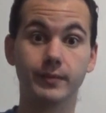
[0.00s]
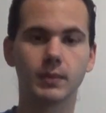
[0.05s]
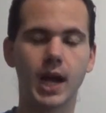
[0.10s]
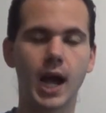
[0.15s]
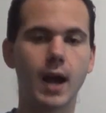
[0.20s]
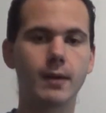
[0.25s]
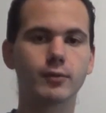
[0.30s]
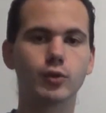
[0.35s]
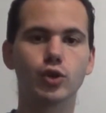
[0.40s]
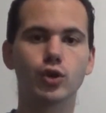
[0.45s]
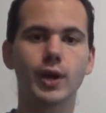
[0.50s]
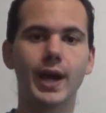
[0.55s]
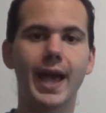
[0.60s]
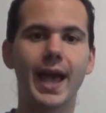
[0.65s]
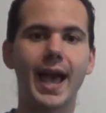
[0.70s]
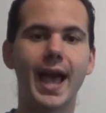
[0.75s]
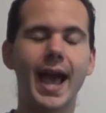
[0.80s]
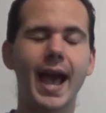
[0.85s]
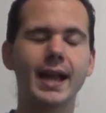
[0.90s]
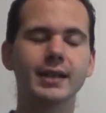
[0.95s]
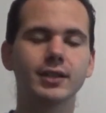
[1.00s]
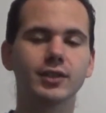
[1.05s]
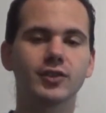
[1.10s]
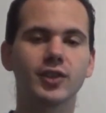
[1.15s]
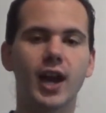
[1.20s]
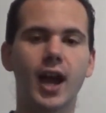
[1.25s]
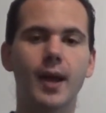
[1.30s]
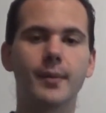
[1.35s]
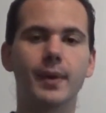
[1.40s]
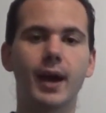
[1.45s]
However, at the
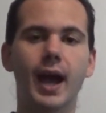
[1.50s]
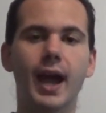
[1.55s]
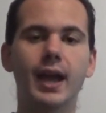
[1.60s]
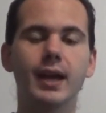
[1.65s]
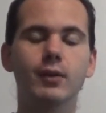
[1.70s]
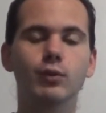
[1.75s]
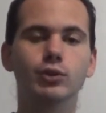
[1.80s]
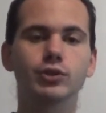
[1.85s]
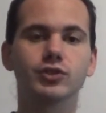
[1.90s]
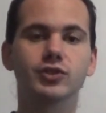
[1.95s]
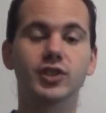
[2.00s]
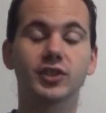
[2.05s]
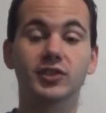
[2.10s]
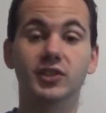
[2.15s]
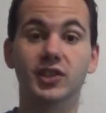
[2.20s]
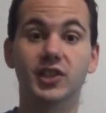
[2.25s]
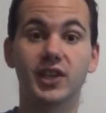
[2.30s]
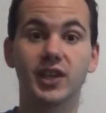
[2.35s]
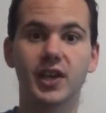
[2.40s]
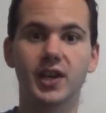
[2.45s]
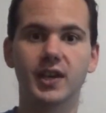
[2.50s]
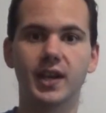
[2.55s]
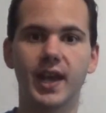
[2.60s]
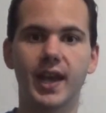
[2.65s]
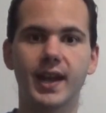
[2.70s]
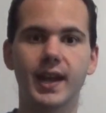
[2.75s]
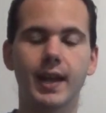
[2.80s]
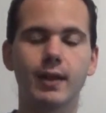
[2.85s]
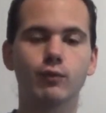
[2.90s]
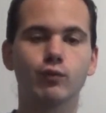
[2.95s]
time, I was just a kid,
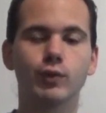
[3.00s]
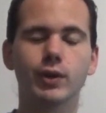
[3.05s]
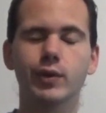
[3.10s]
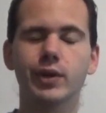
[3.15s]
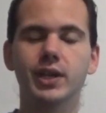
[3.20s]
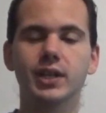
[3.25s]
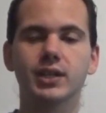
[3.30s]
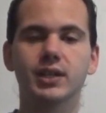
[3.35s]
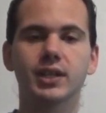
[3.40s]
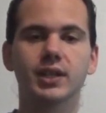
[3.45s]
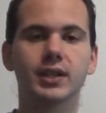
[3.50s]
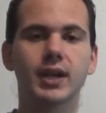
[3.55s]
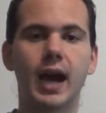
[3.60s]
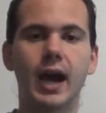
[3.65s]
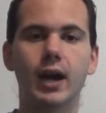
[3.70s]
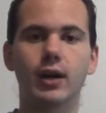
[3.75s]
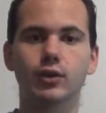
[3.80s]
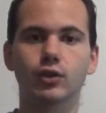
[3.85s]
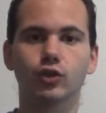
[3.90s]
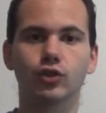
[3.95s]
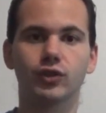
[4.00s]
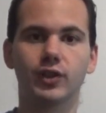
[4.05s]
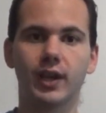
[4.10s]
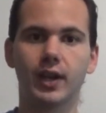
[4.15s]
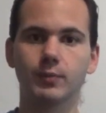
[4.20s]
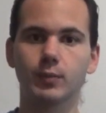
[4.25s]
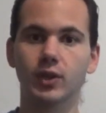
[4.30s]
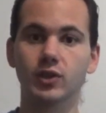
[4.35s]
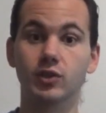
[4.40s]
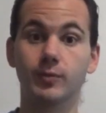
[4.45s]
and I really did not
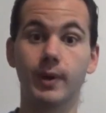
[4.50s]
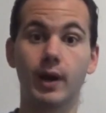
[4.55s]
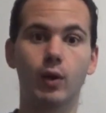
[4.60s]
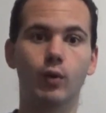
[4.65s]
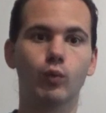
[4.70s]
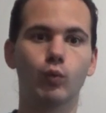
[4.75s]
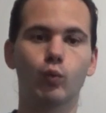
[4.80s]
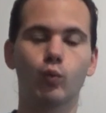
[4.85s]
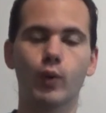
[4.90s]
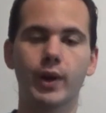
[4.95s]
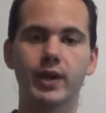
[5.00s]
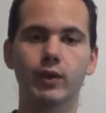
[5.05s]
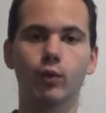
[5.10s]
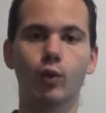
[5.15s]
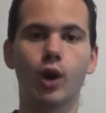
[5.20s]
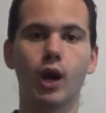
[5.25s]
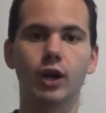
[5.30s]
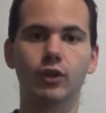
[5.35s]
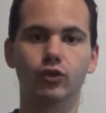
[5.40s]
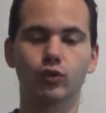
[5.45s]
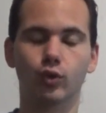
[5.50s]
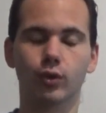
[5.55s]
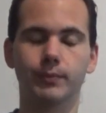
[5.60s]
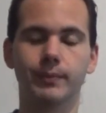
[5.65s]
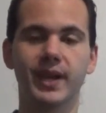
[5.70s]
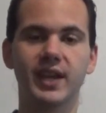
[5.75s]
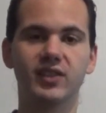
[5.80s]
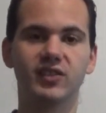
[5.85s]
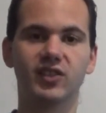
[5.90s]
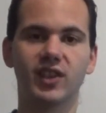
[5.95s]
understand much about weight loss or
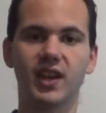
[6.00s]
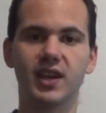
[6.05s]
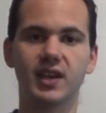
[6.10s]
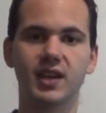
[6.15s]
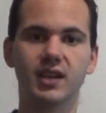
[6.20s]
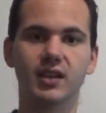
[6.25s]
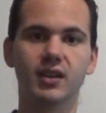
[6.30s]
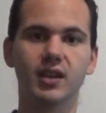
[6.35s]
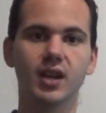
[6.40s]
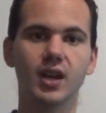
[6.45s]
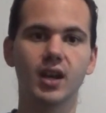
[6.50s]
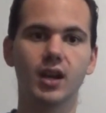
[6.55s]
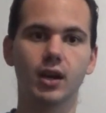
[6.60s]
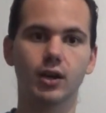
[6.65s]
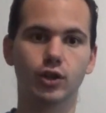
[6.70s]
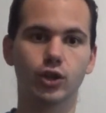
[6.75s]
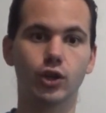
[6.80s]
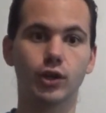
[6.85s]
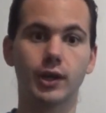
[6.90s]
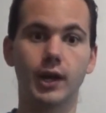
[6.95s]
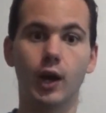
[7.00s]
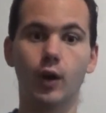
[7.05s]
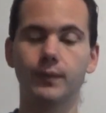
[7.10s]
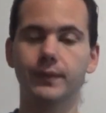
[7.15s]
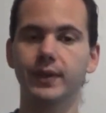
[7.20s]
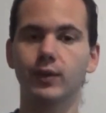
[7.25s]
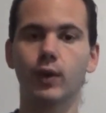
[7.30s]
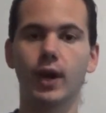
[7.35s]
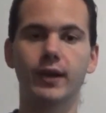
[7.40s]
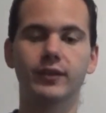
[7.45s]
maintaining a good
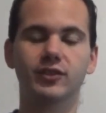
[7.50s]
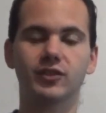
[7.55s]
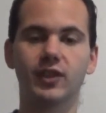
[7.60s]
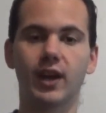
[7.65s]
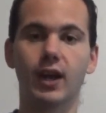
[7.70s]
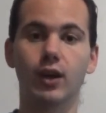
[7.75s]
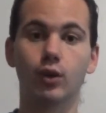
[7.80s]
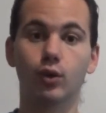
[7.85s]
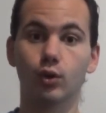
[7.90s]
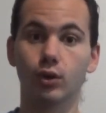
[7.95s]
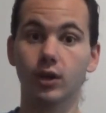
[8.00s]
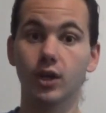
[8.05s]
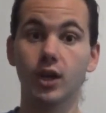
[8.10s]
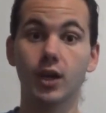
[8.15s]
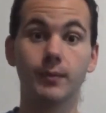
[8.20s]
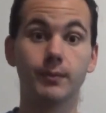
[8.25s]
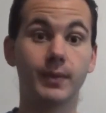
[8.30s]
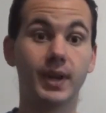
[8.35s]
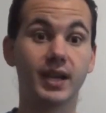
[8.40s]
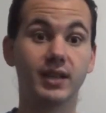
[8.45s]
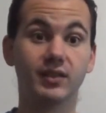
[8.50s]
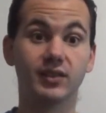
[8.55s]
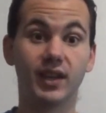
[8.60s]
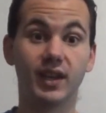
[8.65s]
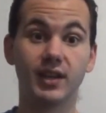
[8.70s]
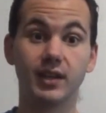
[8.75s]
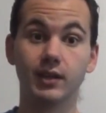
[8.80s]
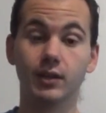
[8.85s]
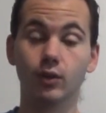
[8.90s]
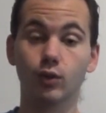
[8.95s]
healthy lifestyle or
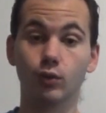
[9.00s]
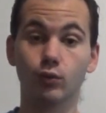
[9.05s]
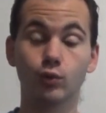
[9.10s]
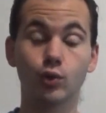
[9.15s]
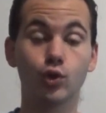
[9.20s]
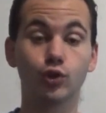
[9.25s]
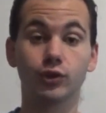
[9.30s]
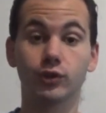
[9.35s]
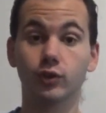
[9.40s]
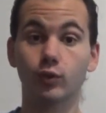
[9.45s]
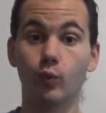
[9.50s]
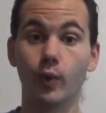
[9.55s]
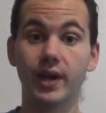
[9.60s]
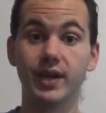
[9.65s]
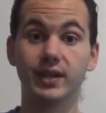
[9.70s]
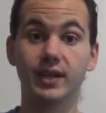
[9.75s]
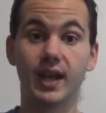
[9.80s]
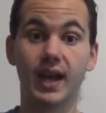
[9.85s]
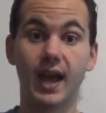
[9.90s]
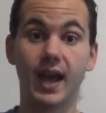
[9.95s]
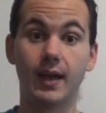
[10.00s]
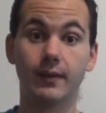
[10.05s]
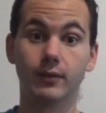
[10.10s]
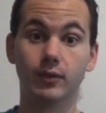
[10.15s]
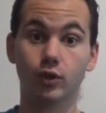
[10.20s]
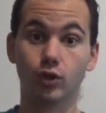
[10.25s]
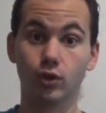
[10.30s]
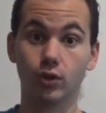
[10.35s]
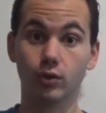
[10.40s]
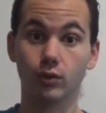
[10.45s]
maintaining or losing the weight that I
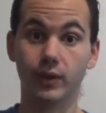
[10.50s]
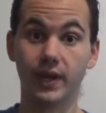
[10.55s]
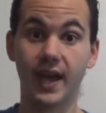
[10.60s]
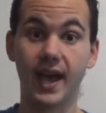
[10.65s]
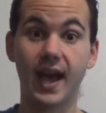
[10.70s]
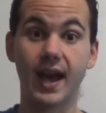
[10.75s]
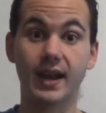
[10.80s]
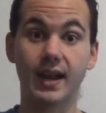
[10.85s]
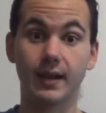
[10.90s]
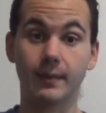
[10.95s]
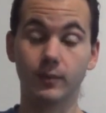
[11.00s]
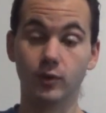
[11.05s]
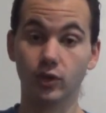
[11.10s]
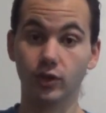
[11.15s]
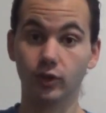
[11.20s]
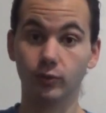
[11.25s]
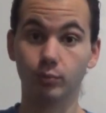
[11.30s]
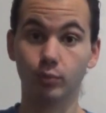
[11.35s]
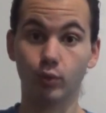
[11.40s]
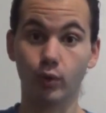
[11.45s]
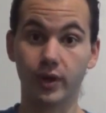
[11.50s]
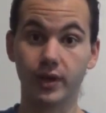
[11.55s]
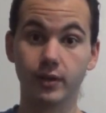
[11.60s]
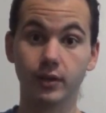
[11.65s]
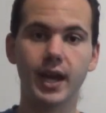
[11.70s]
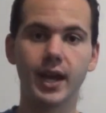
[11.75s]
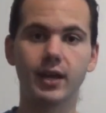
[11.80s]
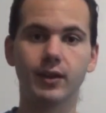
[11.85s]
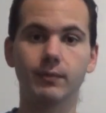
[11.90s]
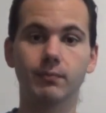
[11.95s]
currently had at this point.
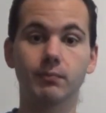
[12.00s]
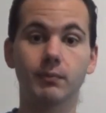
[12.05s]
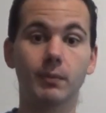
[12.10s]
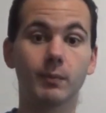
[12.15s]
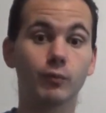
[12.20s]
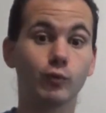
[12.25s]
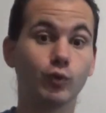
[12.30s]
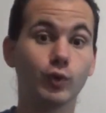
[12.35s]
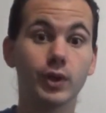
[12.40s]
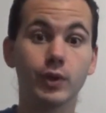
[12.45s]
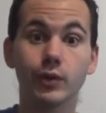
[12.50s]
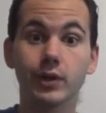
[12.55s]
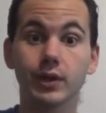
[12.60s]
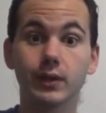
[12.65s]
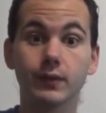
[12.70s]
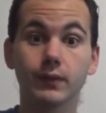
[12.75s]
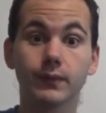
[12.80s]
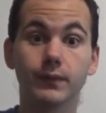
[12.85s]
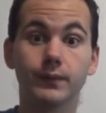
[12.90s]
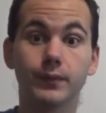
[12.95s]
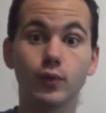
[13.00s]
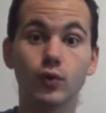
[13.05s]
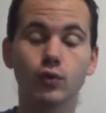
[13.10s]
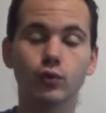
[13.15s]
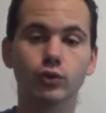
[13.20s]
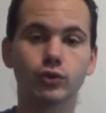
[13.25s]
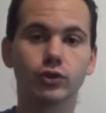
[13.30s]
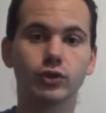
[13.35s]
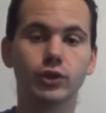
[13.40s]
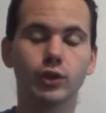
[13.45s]
And really, food
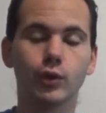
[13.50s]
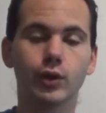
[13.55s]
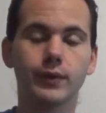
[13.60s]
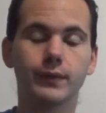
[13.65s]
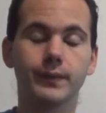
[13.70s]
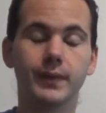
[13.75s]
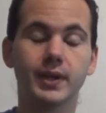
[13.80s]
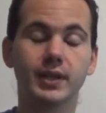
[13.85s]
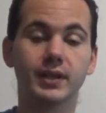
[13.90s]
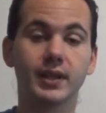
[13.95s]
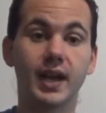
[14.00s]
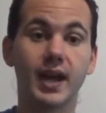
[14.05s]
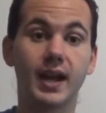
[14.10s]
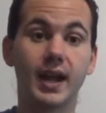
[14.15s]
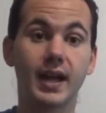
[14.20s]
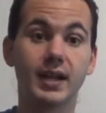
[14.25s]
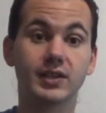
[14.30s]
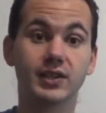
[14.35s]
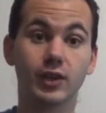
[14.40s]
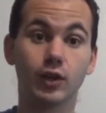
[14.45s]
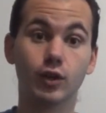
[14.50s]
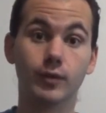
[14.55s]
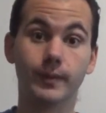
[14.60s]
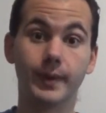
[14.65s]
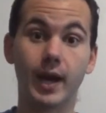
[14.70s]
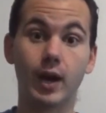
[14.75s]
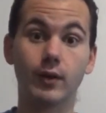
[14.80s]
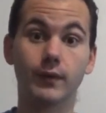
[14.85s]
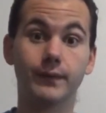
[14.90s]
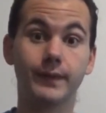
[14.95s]
was the only thing that I cared
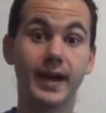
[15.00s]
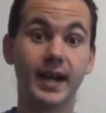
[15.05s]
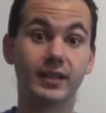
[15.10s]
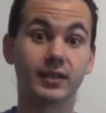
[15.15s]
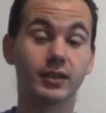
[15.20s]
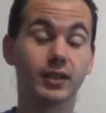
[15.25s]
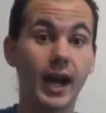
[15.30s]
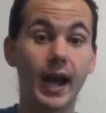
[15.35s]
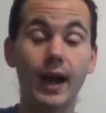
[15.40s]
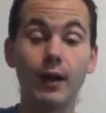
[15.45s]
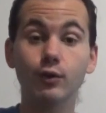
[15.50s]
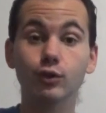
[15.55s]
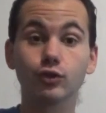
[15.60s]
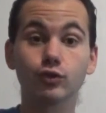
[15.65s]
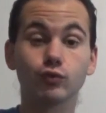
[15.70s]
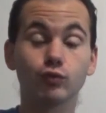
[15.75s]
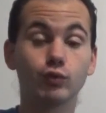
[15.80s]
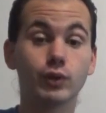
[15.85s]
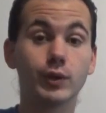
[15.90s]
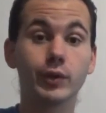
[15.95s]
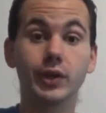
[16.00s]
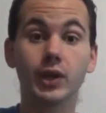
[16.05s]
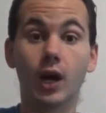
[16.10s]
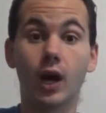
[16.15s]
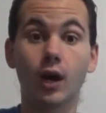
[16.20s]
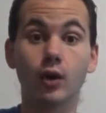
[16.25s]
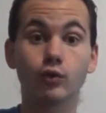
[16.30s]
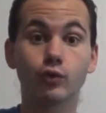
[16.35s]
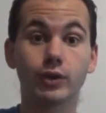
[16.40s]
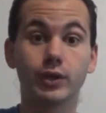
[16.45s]
about. In fact, I was really
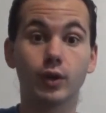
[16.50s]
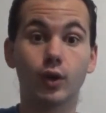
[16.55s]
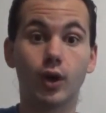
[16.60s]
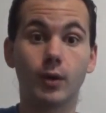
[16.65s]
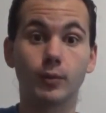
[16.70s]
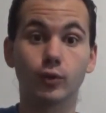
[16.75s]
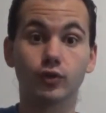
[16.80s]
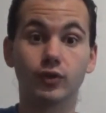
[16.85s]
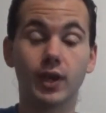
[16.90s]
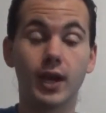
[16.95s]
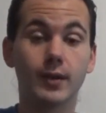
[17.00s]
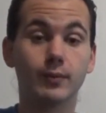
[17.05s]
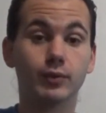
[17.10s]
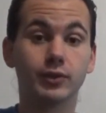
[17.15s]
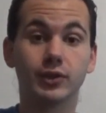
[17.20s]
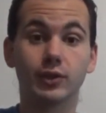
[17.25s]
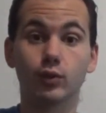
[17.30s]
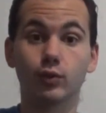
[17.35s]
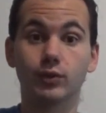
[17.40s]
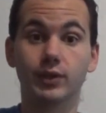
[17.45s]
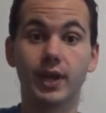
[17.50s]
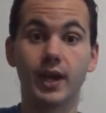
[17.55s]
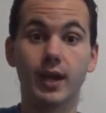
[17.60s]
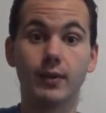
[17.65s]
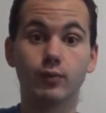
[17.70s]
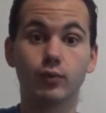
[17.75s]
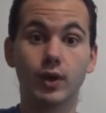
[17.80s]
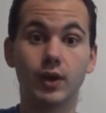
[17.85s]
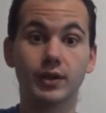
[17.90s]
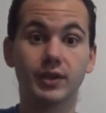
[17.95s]
hungry almost every single day
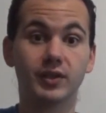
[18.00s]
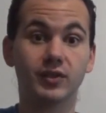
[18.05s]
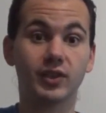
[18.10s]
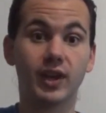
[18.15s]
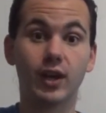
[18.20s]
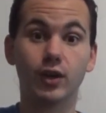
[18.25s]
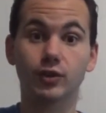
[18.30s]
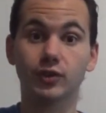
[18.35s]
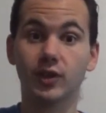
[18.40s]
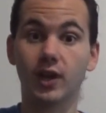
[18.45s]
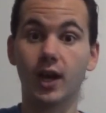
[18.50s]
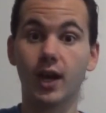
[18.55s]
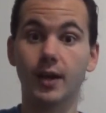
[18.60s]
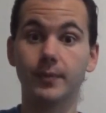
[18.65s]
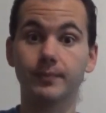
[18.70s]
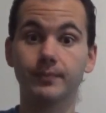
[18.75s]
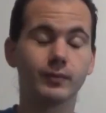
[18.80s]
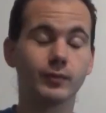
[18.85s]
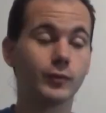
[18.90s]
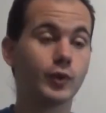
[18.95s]
throughout the entire time.